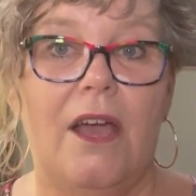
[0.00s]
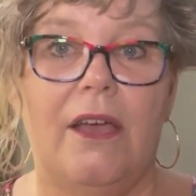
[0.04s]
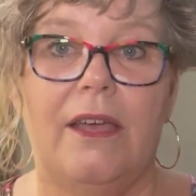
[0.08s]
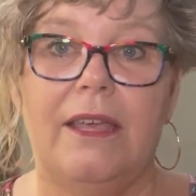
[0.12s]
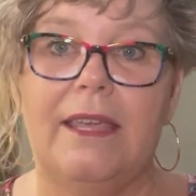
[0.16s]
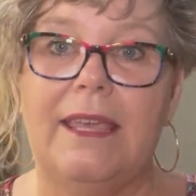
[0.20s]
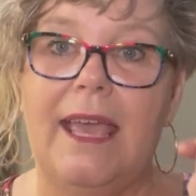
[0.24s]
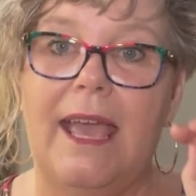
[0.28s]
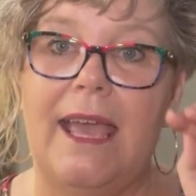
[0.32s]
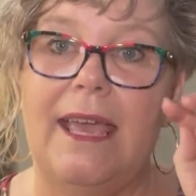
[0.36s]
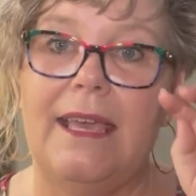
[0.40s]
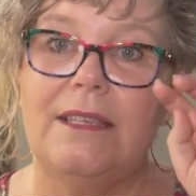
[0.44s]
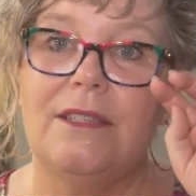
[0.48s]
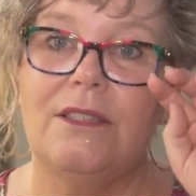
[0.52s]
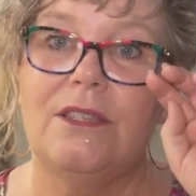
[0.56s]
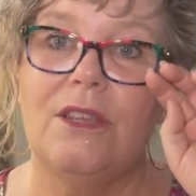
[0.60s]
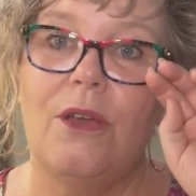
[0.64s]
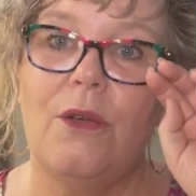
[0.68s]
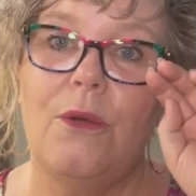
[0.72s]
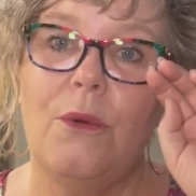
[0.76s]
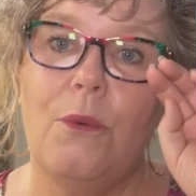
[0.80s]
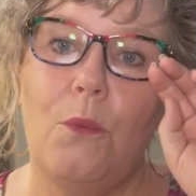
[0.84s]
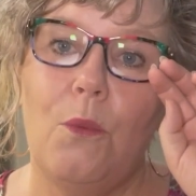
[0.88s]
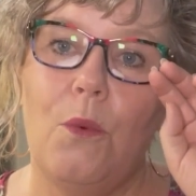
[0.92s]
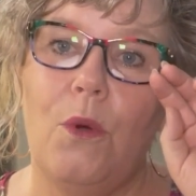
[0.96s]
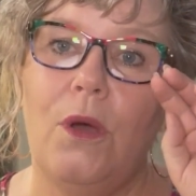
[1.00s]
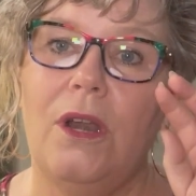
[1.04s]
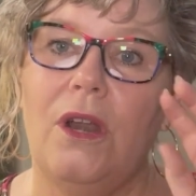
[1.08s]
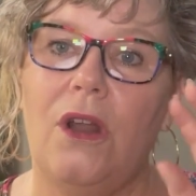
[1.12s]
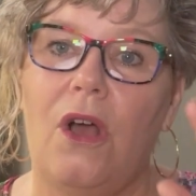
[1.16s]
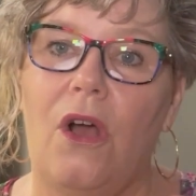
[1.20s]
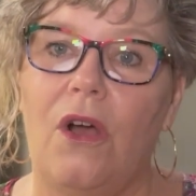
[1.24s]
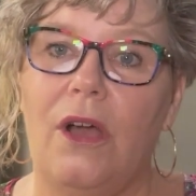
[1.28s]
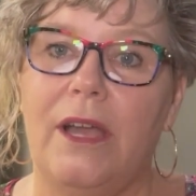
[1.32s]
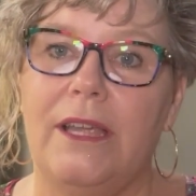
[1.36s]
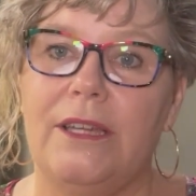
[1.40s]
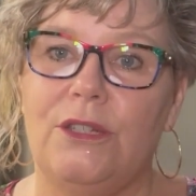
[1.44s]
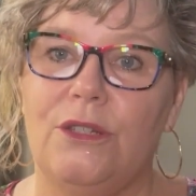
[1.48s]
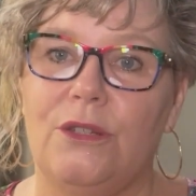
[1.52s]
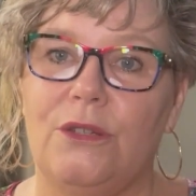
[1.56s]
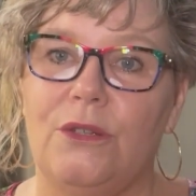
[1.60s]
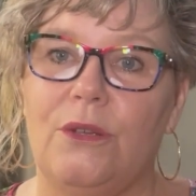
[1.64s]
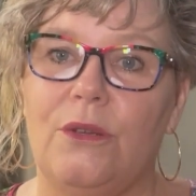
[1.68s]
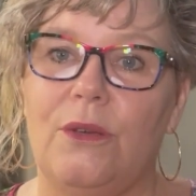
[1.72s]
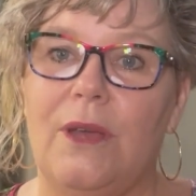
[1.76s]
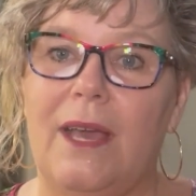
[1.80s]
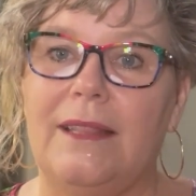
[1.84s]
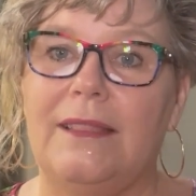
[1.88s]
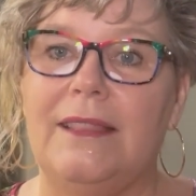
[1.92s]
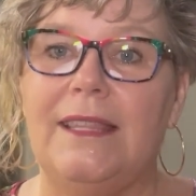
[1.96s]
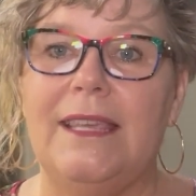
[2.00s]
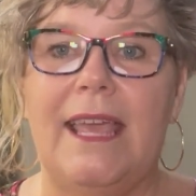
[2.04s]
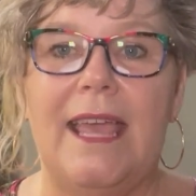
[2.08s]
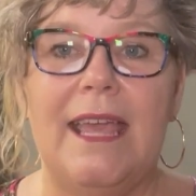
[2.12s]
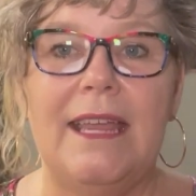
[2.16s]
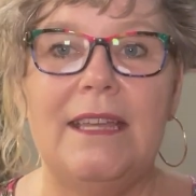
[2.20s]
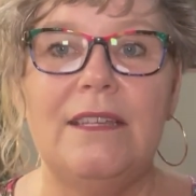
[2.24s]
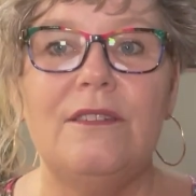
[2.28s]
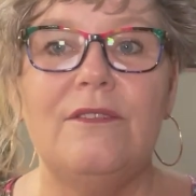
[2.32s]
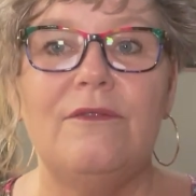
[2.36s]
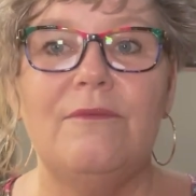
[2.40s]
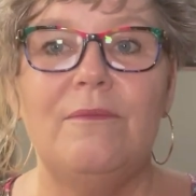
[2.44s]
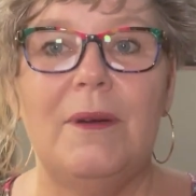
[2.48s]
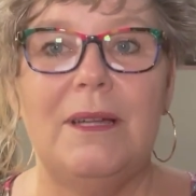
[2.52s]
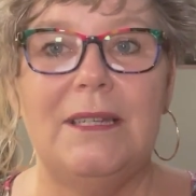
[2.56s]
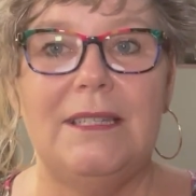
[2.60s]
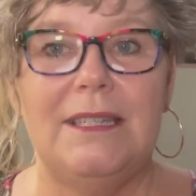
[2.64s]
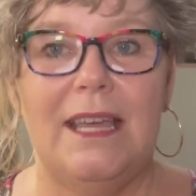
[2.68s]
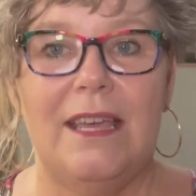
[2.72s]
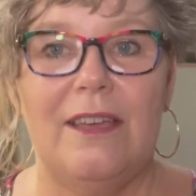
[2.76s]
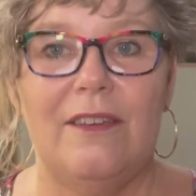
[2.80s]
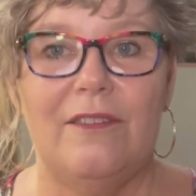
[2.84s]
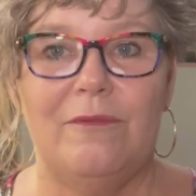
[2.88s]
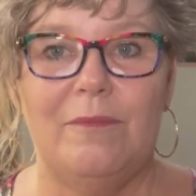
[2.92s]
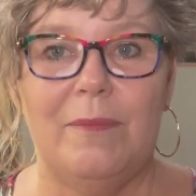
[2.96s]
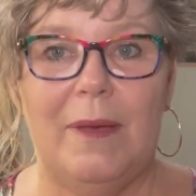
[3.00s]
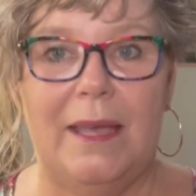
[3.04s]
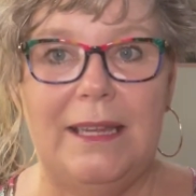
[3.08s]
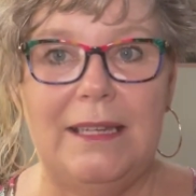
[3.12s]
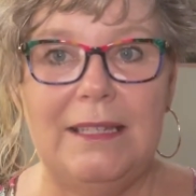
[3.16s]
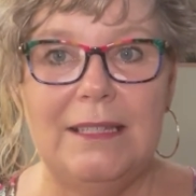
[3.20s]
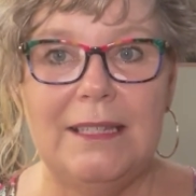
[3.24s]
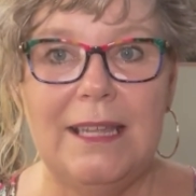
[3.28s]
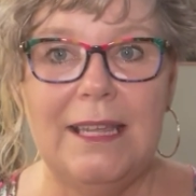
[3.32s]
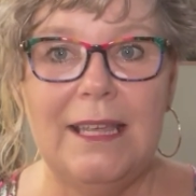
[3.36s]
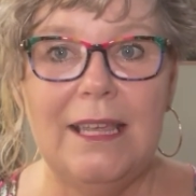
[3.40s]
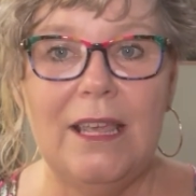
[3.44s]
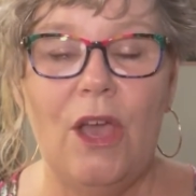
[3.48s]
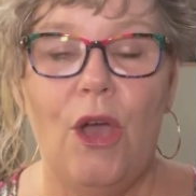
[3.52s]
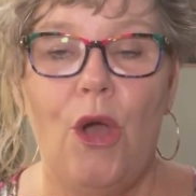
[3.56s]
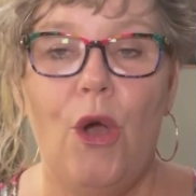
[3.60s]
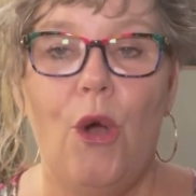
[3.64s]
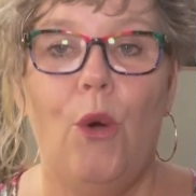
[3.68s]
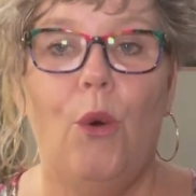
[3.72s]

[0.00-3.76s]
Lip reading: Okay, so what I do at the end of my day of painting,